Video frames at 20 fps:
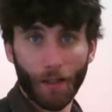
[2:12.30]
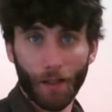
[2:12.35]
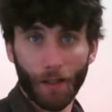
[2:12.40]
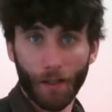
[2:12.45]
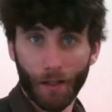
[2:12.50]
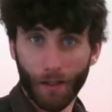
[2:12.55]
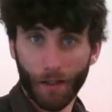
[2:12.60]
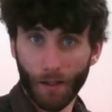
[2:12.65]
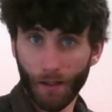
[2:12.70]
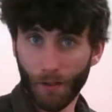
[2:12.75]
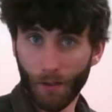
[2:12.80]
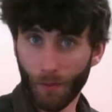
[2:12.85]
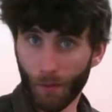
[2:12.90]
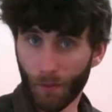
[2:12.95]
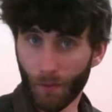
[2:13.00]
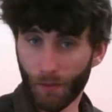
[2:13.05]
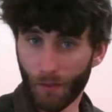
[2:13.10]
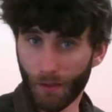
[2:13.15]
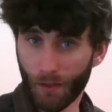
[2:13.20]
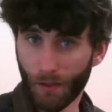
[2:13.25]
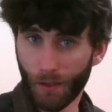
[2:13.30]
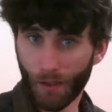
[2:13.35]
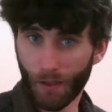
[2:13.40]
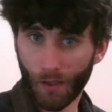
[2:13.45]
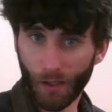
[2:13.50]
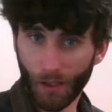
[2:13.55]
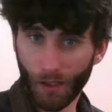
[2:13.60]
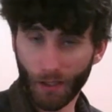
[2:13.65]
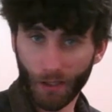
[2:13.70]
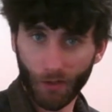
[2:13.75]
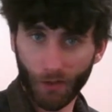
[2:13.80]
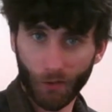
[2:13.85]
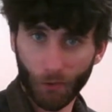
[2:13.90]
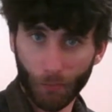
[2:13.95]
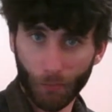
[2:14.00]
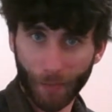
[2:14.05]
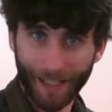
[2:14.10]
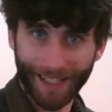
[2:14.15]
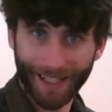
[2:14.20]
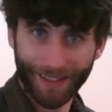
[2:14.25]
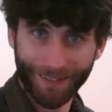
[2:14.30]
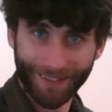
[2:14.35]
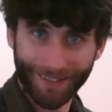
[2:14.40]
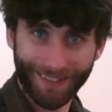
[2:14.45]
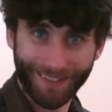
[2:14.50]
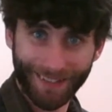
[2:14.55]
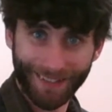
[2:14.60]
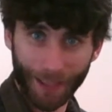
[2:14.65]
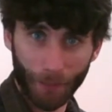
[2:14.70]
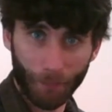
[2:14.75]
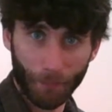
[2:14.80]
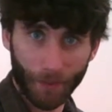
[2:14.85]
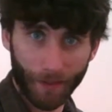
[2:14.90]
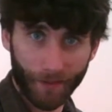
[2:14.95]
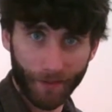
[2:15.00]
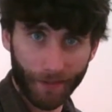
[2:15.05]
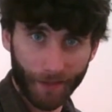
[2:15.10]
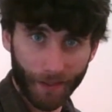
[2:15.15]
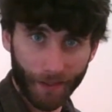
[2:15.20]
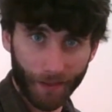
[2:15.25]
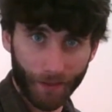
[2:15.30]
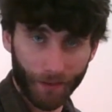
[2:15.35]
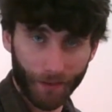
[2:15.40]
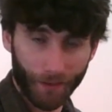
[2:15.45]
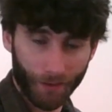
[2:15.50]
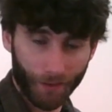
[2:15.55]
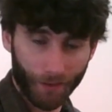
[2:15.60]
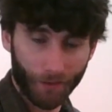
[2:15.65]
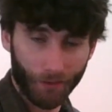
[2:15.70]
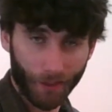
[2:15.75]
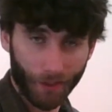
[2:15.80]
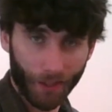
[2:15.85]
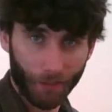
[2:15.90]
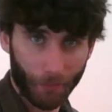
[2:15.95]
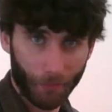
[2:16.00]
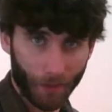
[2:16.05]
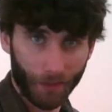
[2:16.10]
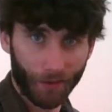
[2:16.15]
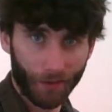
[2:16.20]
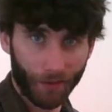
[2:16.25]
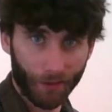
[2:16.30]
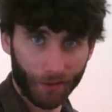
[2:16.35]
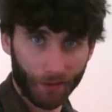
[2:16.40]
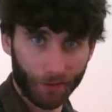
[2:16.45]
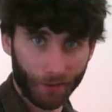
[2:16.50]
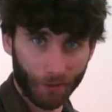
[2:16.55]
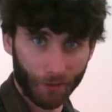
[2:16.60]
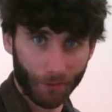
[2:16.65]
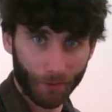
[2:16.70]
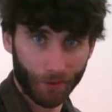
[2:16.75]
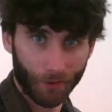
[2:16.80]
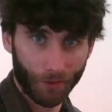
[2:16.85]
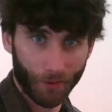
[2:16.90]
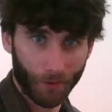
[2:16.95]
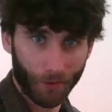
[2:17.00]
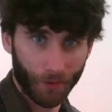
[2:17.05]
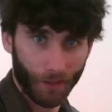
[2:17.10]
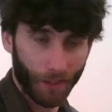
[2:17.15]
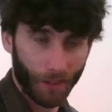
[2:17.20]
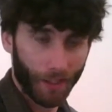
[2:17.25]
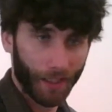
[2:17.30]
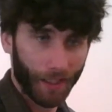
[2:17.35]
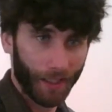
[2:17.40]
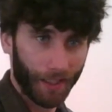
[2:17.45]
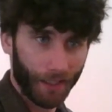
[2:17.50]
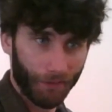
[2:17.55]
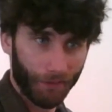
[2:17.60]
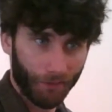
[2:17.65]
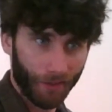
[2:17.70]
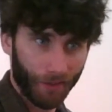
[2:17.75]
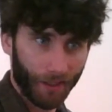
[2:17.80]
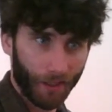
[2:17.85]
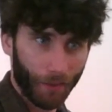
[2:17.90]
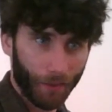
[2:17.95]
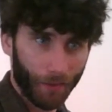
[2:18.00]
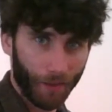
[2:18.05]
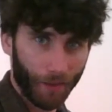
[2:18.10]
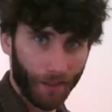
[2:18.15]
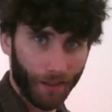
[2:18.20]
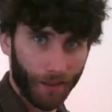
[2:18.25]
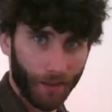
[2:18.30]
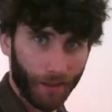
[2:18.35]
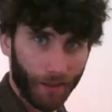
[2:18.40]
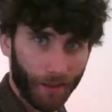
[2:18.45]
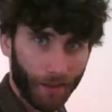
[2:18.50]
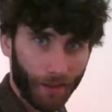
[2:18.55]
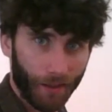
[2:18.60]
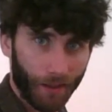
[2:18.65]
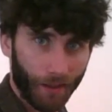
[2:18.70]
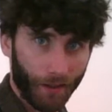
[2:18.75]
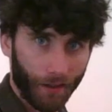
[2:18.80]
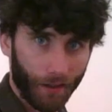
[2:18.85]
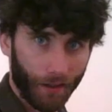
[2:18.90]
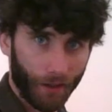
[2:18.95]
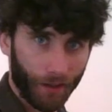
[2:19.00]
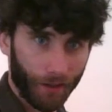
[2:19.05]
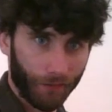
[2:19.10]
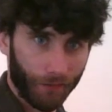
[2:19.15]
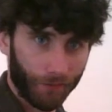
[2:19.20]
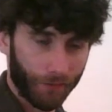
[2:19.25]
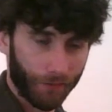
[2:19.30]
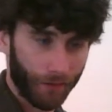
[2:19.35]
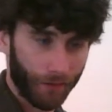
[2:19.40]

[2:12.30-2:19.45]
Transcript: Now, I can use my hand to dampen the skin, and it's recommended that you do so, and every now and then let it off.